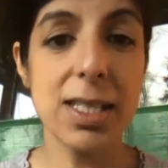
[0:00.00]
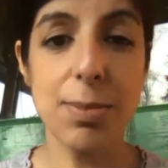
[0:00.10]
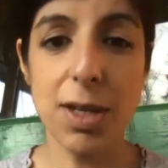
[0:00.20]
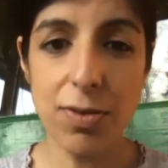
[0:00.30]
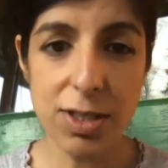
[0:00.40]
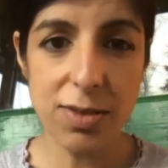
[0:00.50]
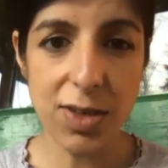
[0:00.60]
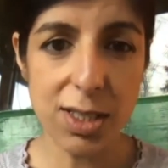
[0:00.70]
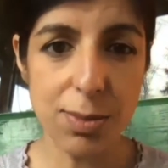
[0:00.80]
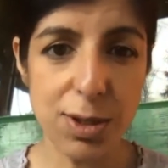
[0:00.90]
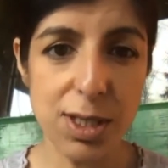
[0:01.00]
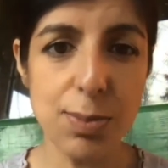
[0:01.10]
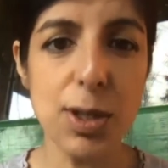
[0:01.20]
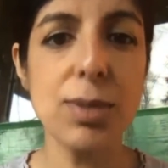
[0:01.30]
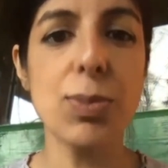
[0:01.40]
as many fruits and vegetables
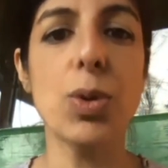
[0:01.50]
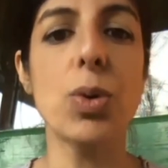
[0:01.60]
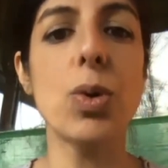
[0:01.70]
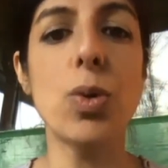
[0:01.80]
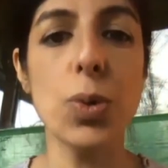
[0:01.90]
as possible,